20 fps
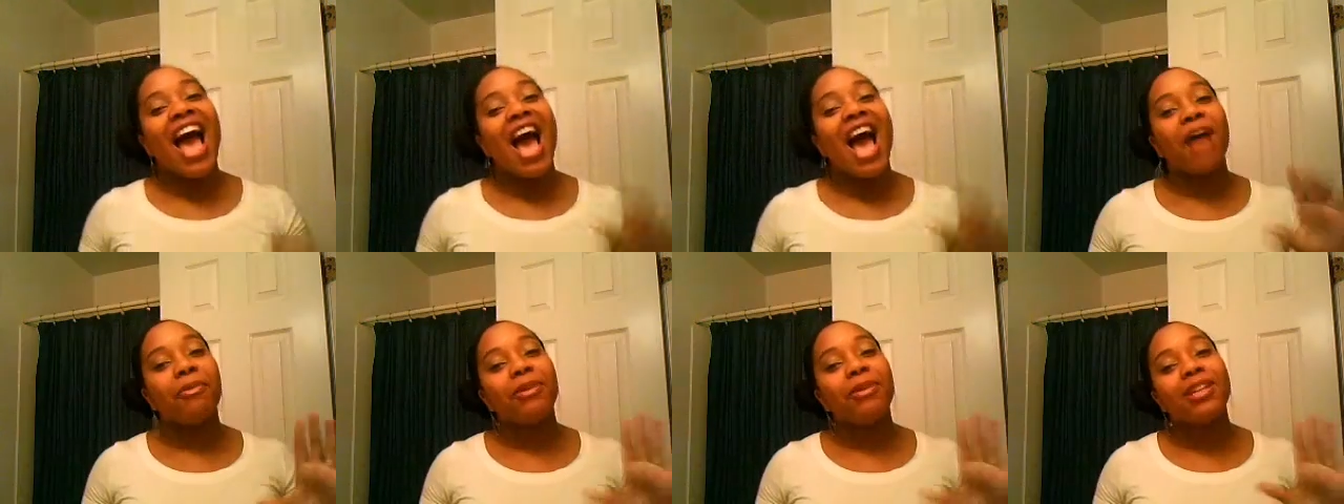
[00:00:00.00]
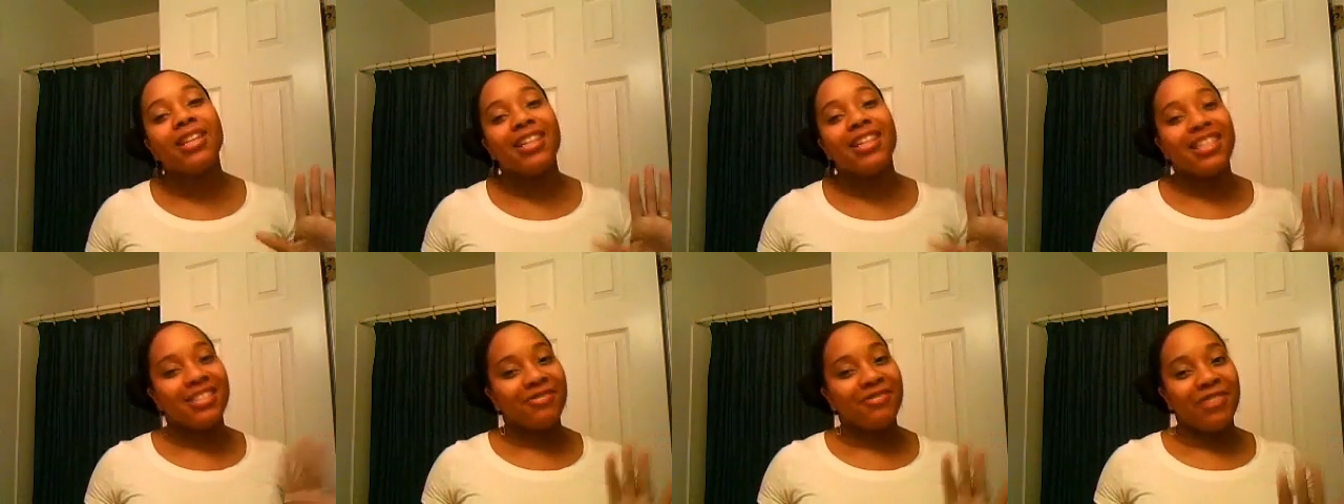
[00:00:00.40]
I
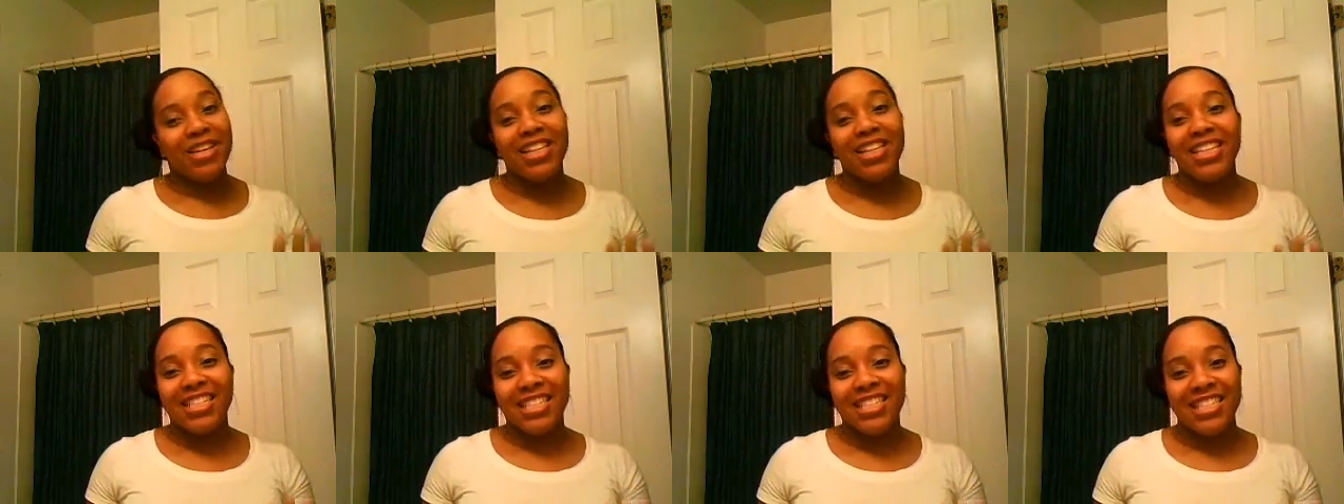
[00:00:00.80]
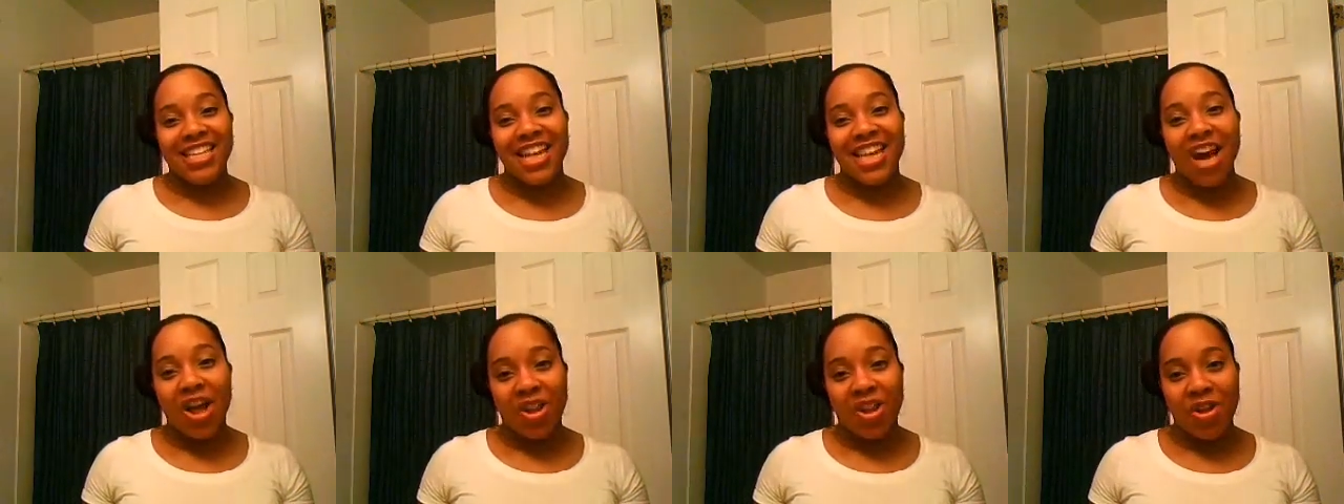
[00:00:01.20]
wanted to really
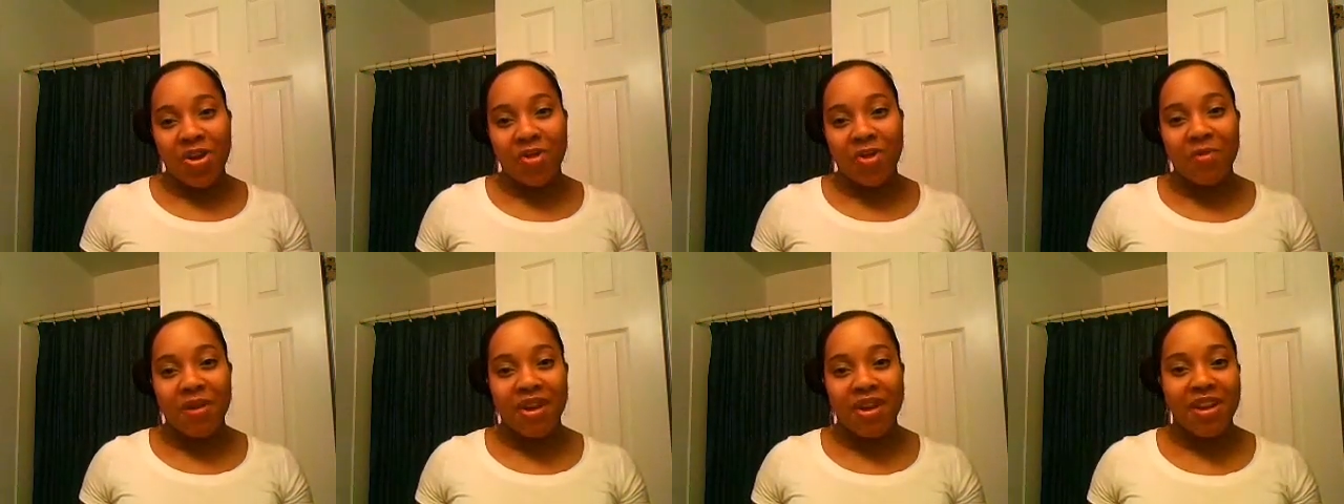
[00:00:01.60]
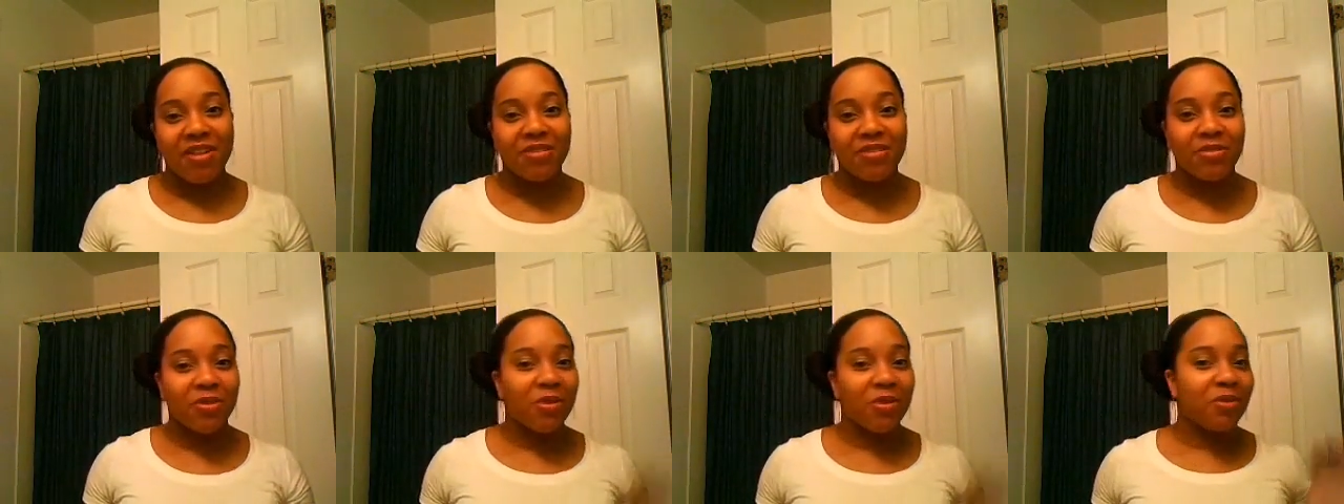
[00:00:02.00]
see how long my hair
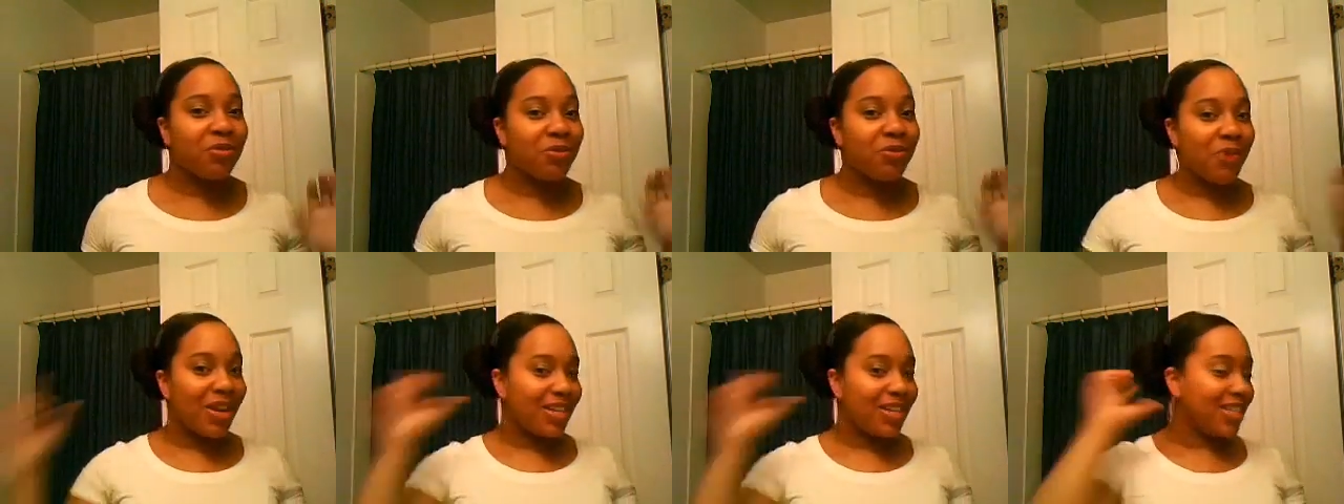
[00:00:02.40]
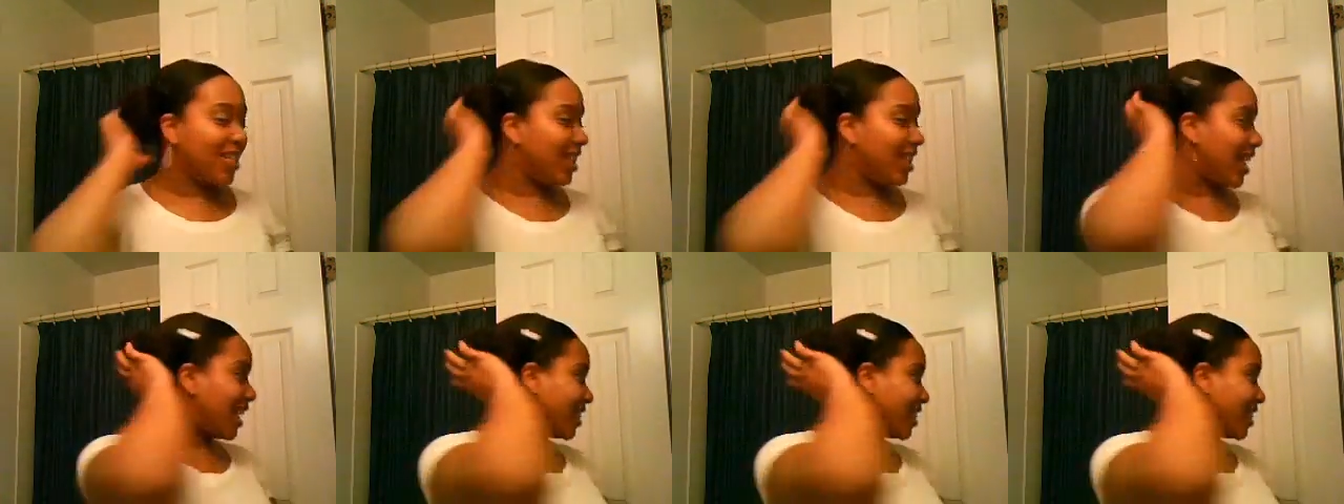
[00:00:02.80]
is growing, so I did